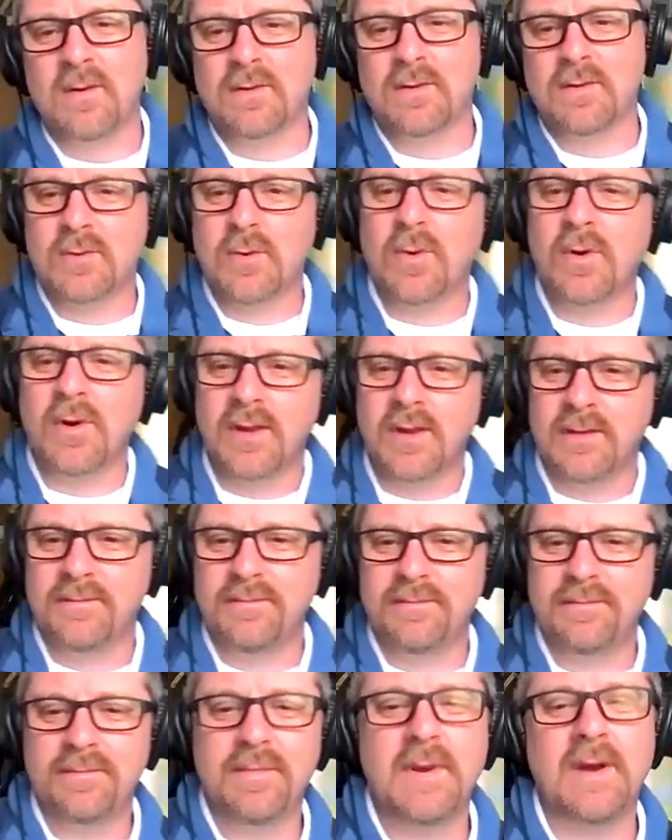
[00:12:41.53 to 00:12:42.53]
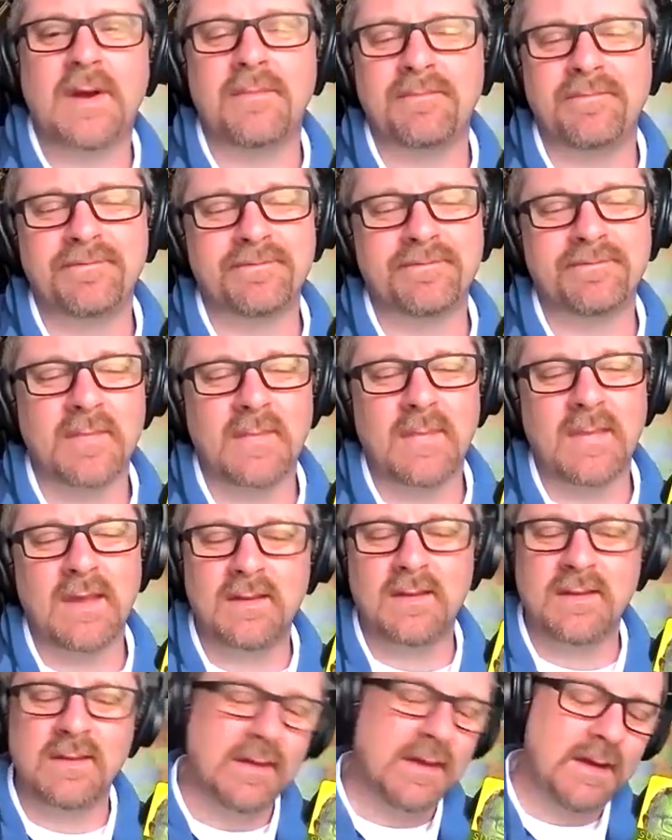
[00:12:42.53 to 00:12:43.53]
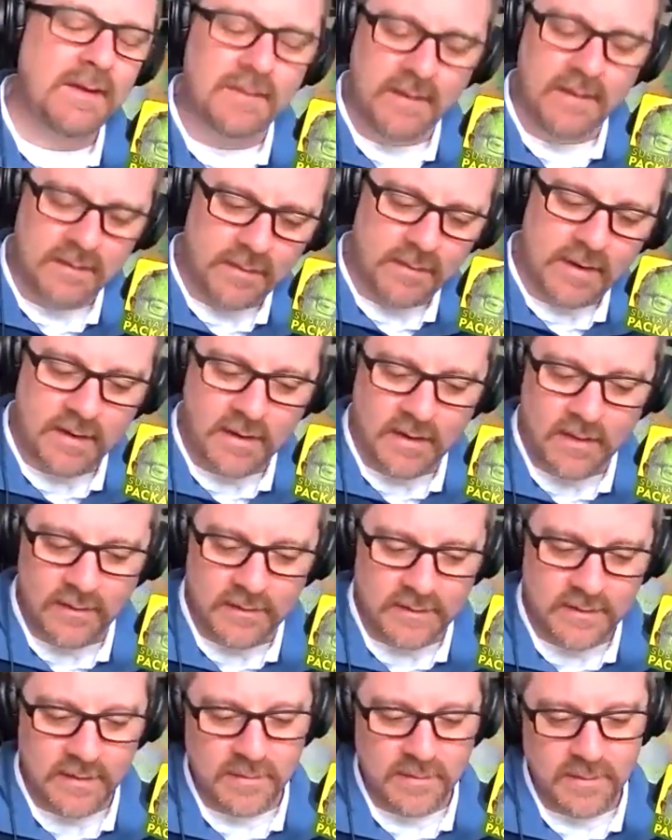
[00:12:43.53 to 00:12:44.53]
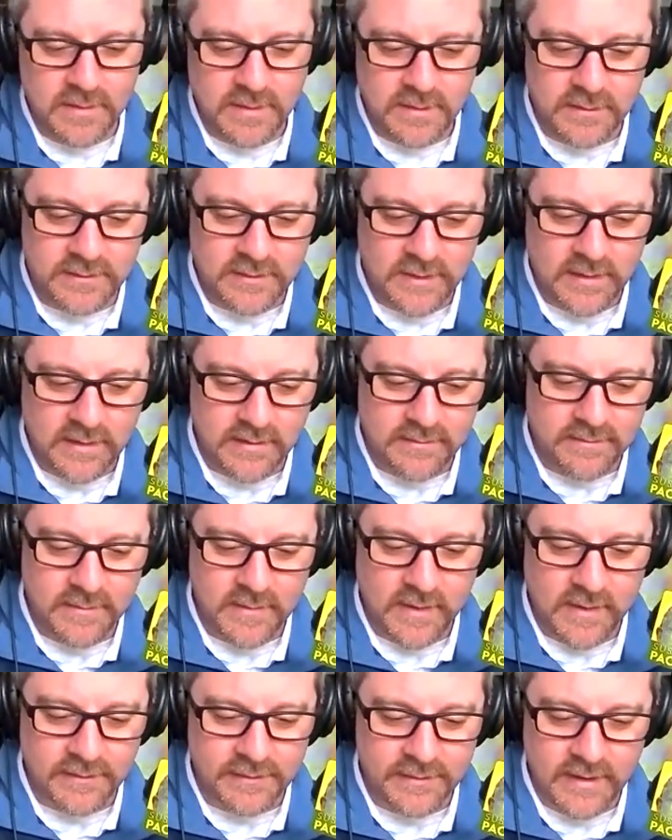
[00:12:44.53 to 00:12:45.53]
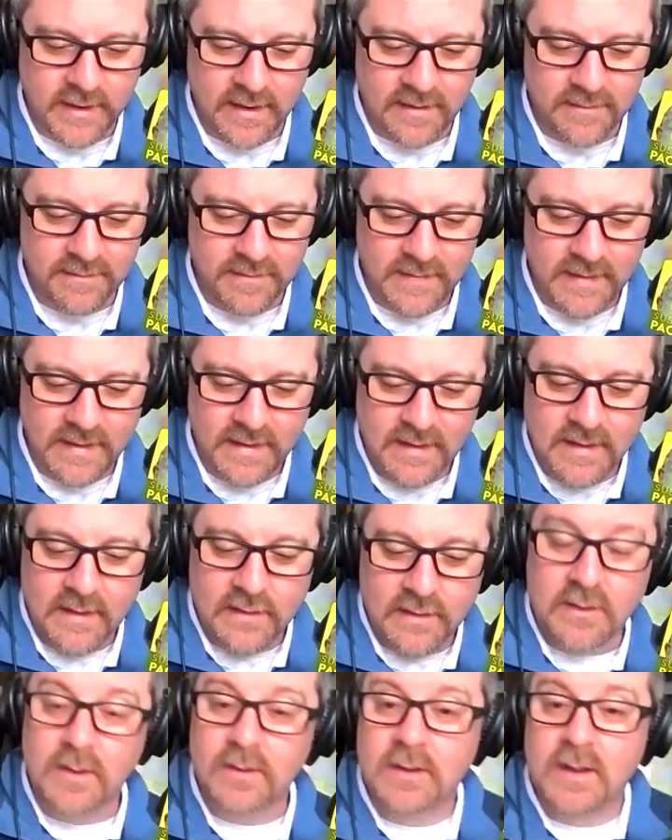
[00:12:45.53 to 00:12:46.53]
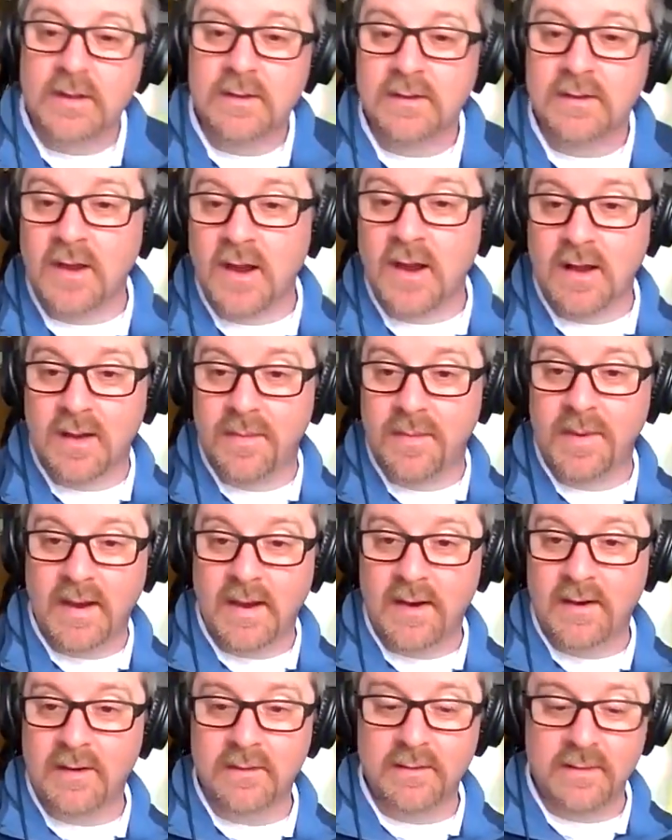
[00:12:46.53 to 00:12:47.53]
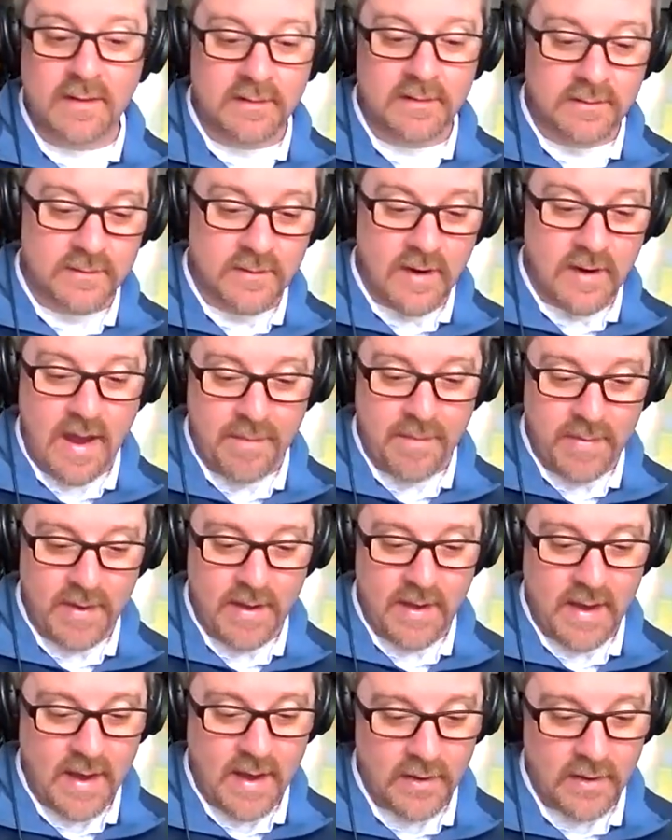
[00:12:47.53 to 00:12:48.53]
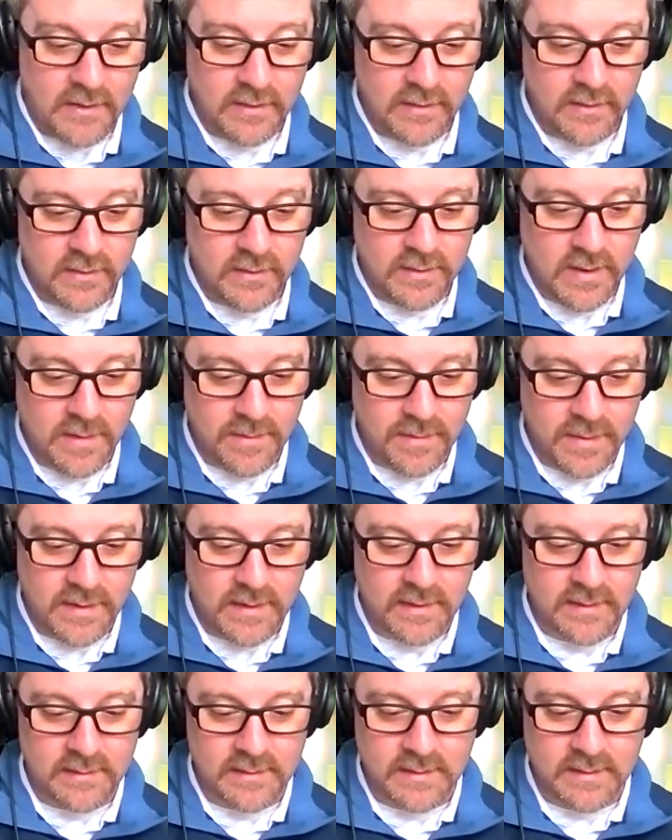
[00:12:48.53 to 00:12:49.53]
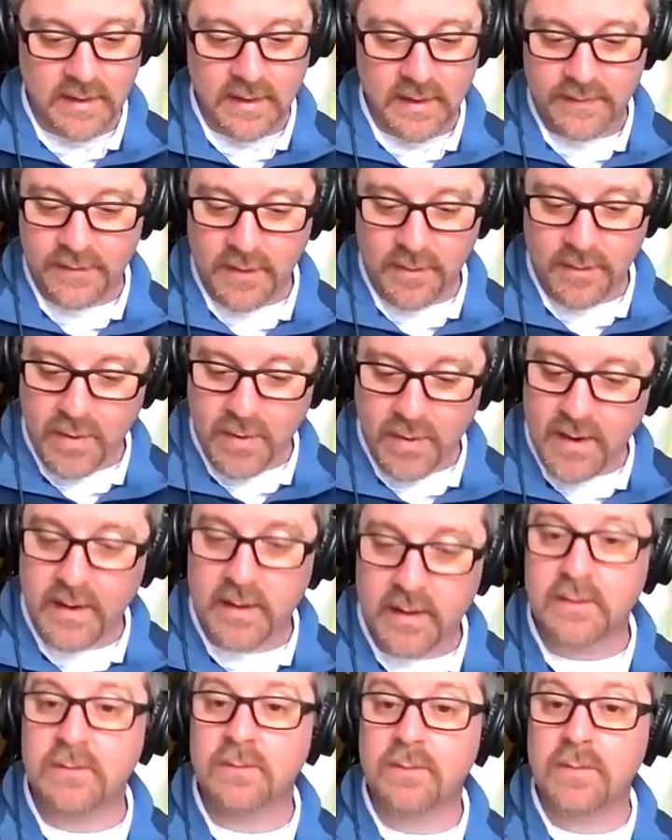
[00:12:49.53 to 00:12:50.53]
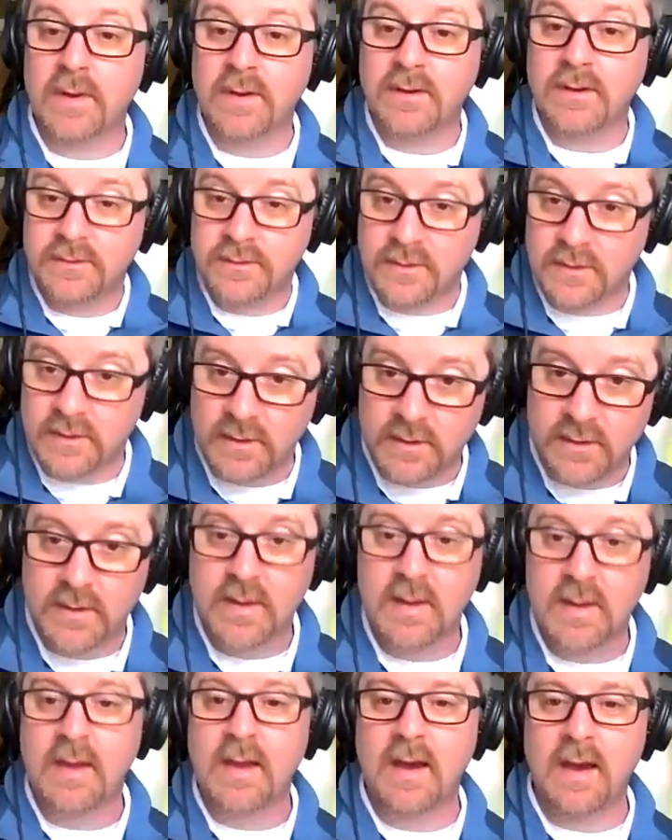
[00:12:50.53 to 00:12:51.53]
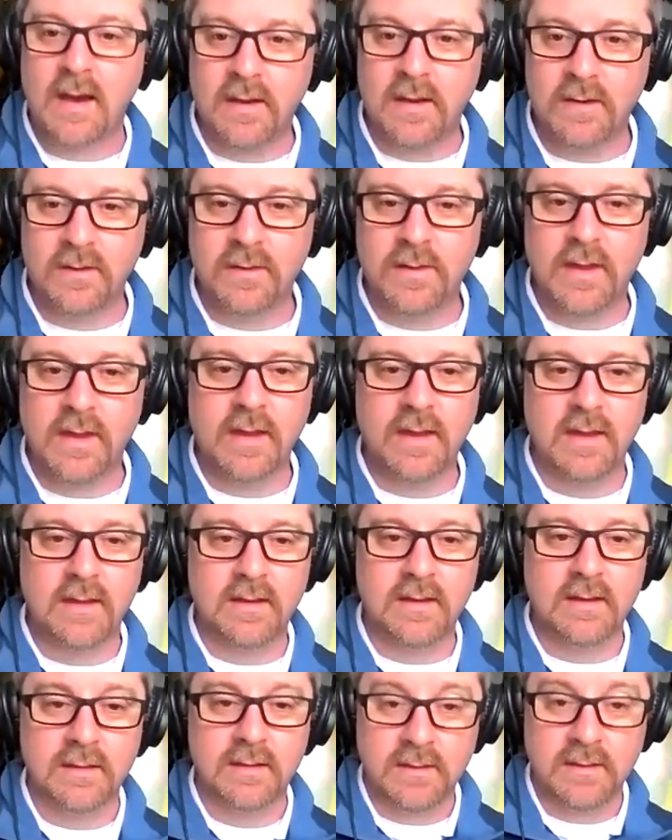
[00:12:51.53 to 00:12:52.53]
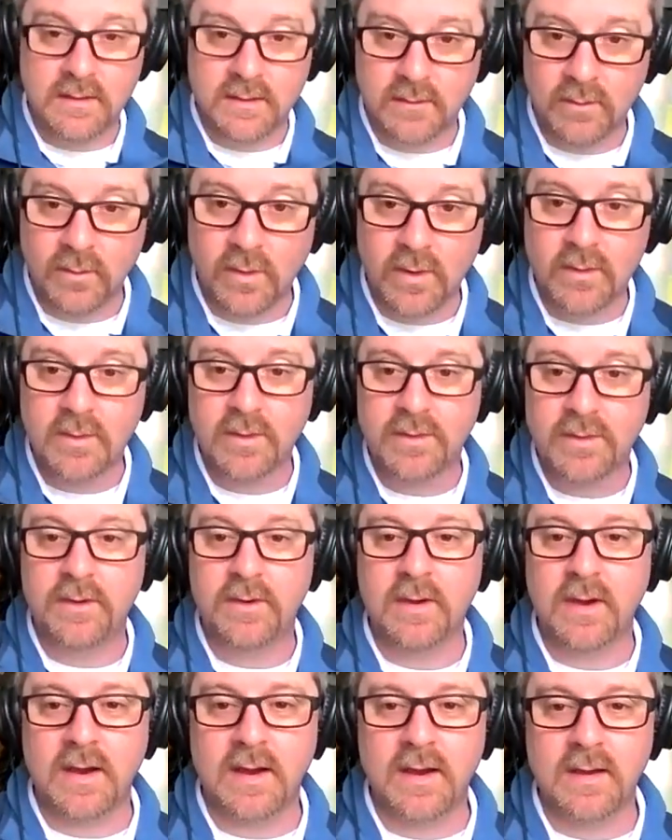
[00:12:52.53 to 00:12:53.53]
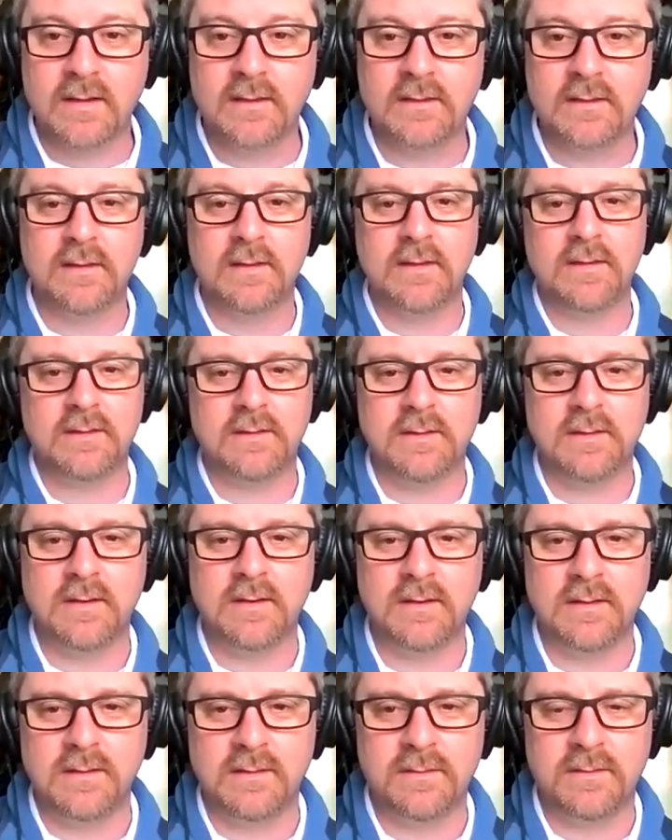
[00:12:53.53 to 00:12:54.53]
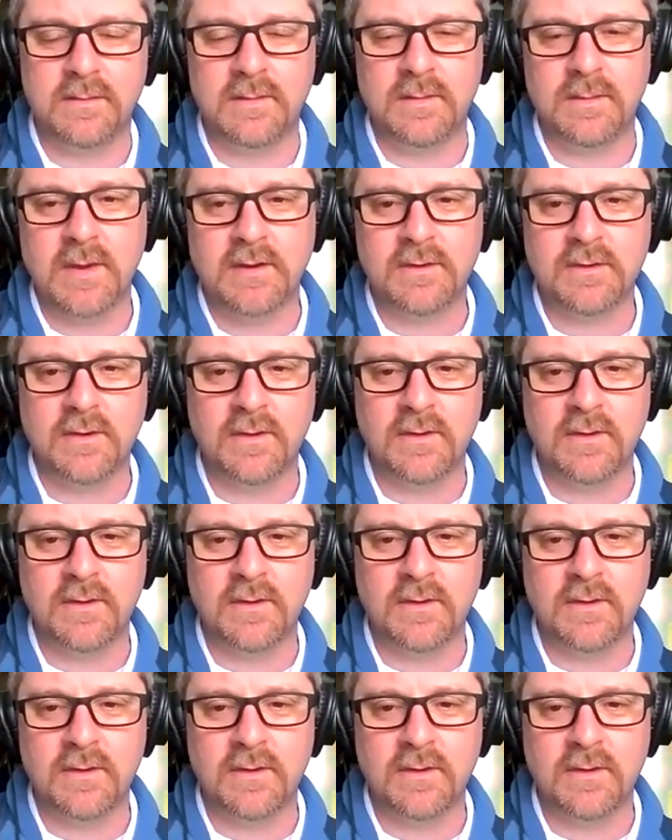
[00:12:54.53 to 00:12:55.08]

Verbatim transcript: or sorted. But anyways, we could go into the minutia all day. So let's talk about Scrapp how do companies get their products registered how do they work with you guys to to make